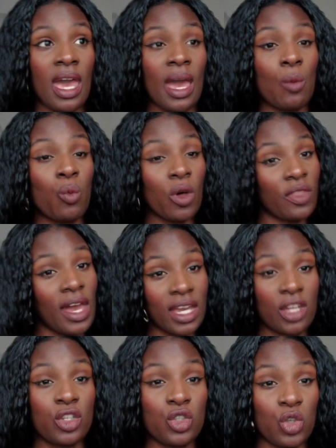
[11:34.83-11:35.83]
And what that
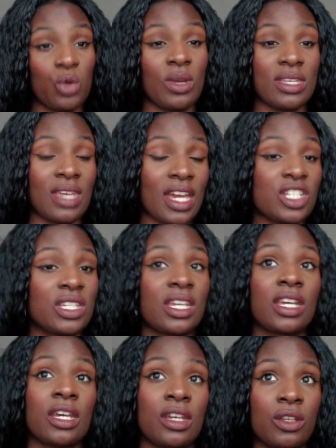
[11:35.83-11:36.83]
can do is actually
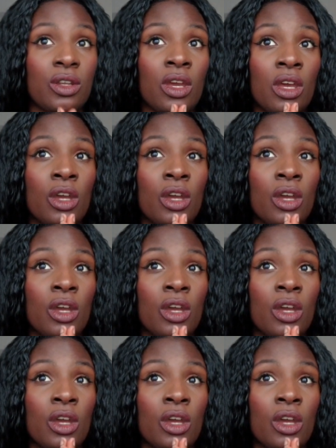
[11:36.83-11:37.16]
can